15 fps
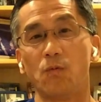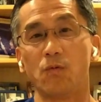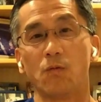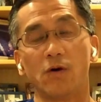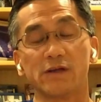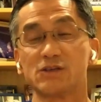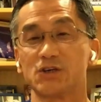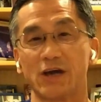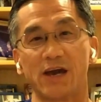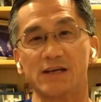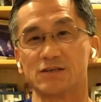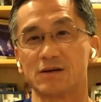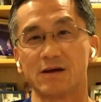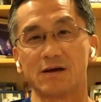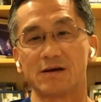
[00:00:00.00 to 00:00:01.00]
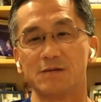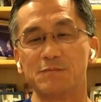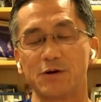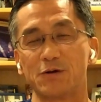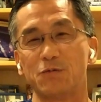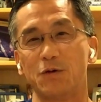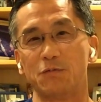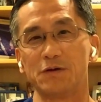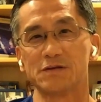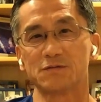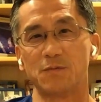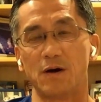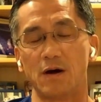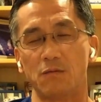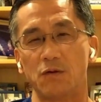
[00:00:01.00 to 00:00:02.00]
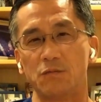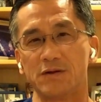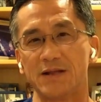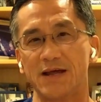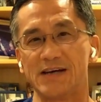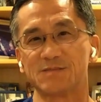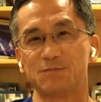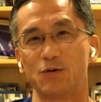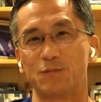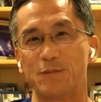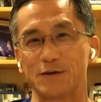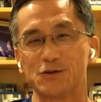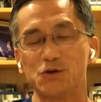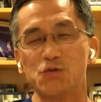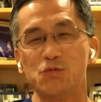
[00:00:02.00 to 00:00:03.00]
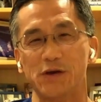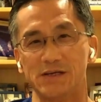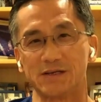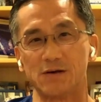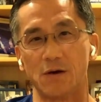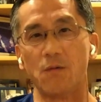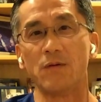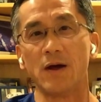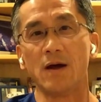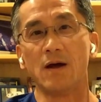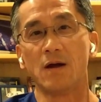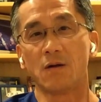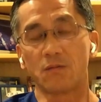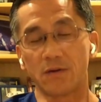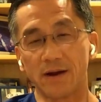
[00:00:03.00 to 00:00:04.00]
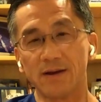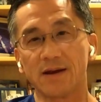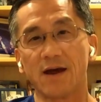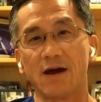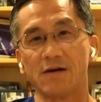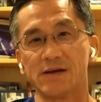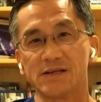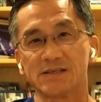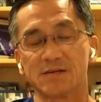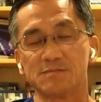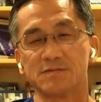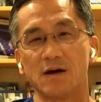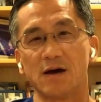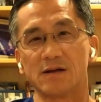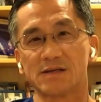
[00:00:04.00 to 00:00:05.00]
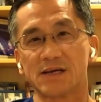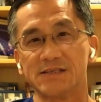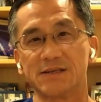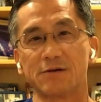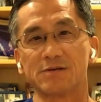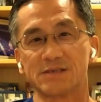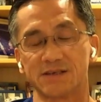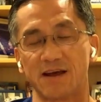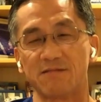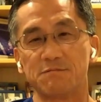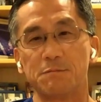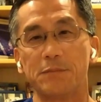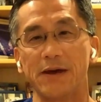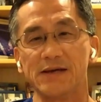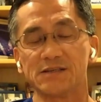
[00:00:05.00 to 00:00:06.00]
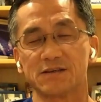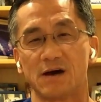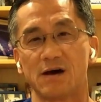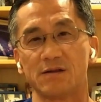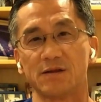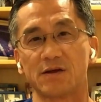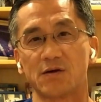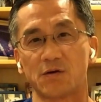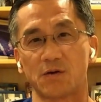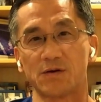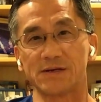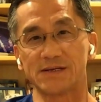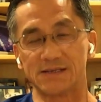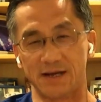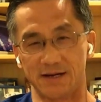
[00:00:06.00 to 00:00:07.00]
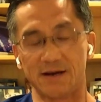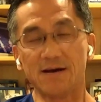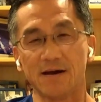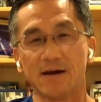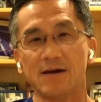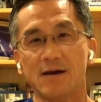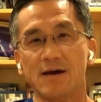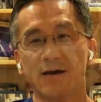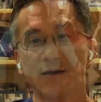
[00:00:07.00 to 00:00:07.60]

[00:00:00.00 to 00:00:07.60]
what a change compared to what we when we last spoke about 2 weeks ago. Right now, it is considered safe based on the current data